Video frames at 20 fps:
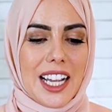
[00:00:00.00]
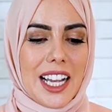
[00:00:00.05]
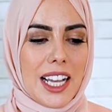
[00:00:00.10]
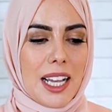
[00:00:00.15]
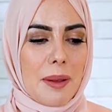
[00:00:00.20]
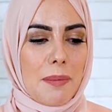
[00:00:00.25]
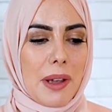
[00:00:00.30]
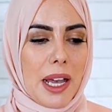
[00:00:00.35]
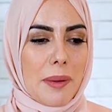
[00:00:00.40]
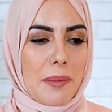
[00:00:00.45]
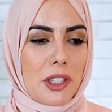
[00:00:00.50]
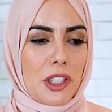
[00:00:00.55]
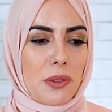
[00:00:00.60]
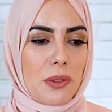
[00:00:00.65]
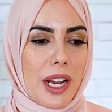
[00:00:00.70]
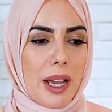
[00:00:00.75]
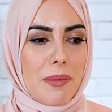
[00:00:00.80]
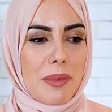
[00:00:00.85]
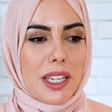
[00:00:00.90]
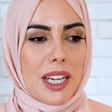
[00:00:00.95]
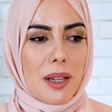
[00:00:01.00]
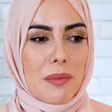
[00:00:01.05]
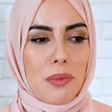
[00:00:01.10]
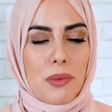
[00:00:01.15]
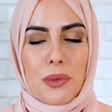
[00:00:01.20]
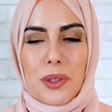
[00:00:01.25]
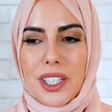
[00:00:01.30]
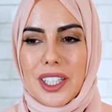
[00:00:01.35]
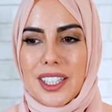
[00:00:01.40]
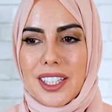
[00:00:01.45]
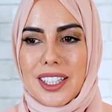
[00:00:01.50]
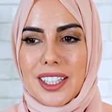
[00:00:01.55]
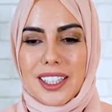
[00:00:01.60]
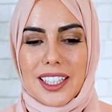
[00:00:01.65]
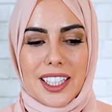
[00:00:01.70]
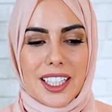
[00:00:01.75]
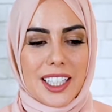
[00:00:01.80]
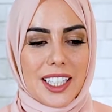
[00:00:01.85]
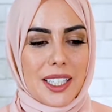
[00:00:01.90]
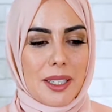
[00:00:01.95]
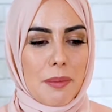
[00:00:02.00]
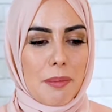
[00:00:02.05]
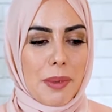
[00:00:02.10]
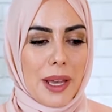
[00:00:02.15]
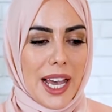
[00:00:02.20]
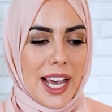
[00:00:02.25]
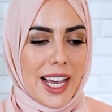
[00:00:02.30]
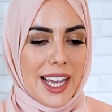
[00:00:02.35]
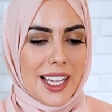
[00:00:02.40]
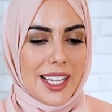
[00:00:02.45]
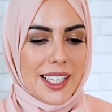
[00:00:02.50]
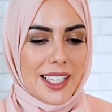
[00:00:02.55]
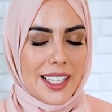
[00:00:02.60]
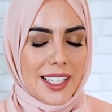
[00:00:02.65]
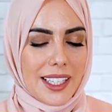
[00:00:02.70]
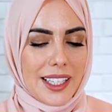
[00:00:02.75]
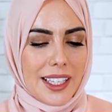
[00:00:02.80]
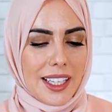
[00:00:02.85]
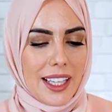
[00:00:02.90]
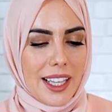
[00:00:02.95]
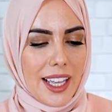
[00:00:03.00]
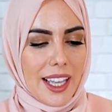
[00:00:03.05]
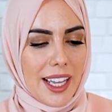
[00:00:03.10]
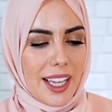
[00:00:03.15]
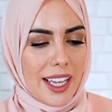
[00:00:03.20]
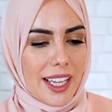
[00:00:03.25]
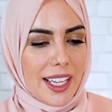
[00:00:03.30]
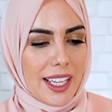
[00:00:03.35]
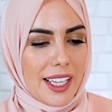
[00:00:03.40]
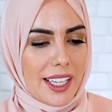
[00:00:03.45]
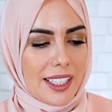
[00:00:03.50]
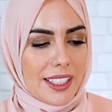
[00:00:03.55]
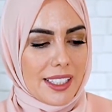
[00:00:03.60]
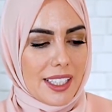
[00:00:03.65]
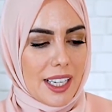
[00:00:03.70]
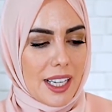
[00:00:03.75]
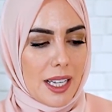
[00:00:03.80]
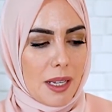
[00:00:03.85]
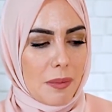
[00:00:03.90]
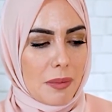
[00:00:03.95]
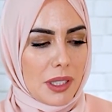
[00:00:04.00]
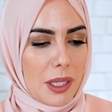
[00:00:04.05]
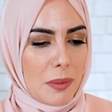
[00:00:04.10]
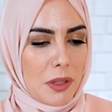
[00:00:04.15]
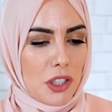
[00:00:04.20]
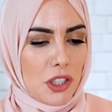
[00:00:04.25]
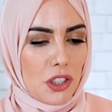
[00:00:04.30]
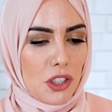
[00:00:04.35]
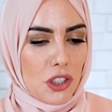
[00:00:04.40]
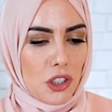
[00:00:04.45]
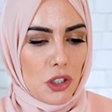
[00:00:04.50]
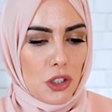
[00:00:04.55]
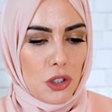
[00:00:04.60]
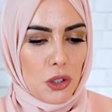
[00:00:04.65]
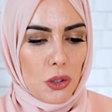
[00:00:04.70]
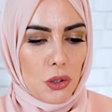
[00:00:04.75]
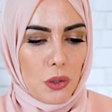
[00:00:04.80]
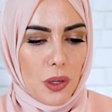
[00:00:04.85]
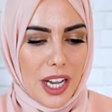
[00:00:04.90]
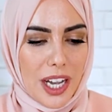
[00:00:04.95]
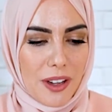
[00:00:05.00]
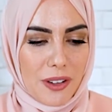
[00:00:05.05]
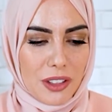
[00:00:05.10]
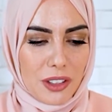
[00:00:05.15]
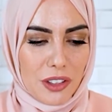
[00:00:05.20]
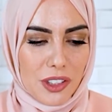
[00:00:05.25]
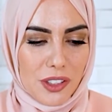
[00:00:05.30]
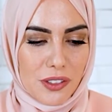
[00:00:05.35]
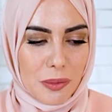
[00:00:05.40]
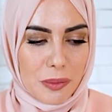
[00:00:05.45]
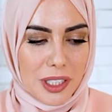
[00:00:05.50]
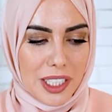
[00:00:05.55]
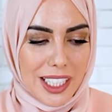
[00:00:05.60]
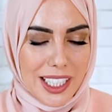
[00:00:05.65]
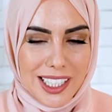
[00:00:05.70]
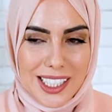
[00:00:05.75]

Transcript: Um, I'm gonna wrap it up with the bag and um, let me just show you how it looks from the